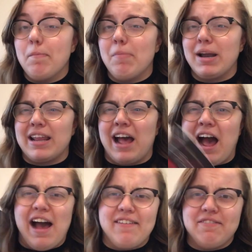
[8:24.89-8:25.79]
but
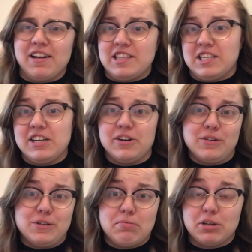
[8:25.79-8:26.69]
I find the
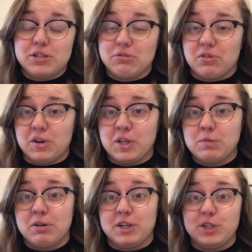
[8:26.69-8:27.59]
stereotypical sorority
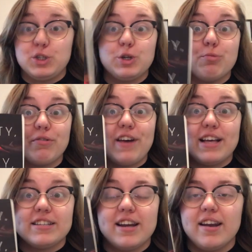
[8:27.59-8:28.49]
experience super
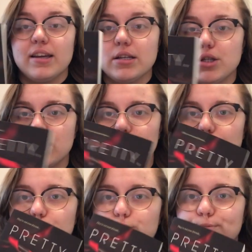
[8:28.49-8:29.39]
fascinating,
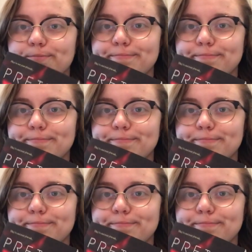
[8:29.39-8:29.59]
so